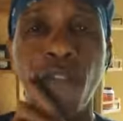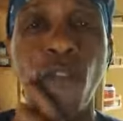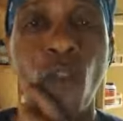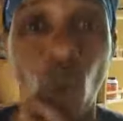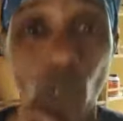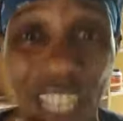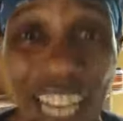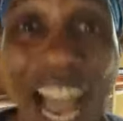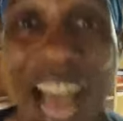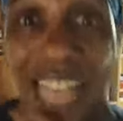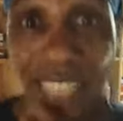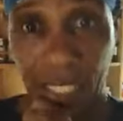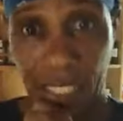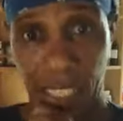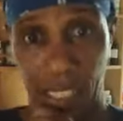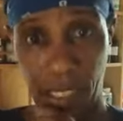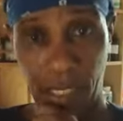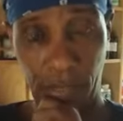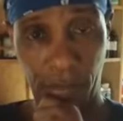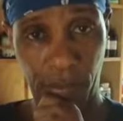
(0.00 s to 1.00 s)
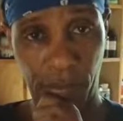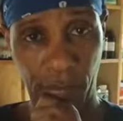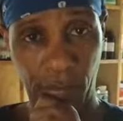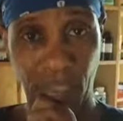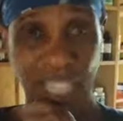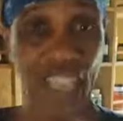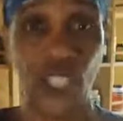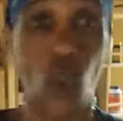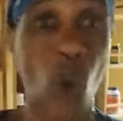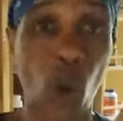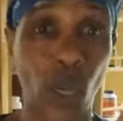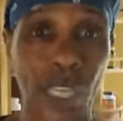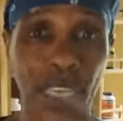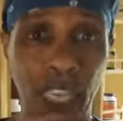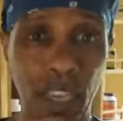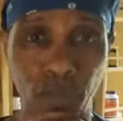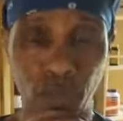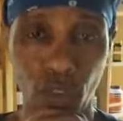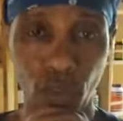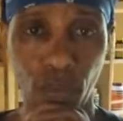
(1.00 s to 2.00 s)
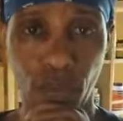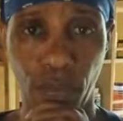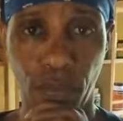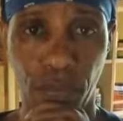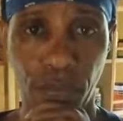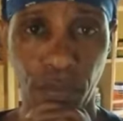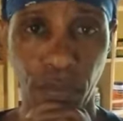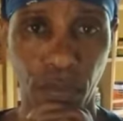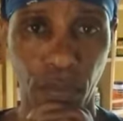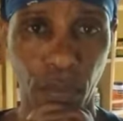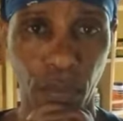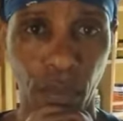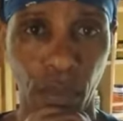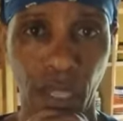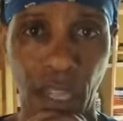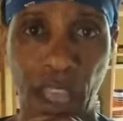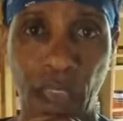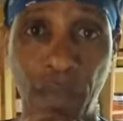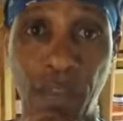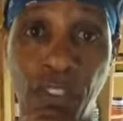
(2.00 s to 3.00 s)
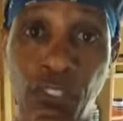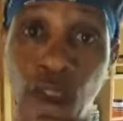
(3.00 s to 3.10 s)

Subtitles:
folic acid. That's all they give you. And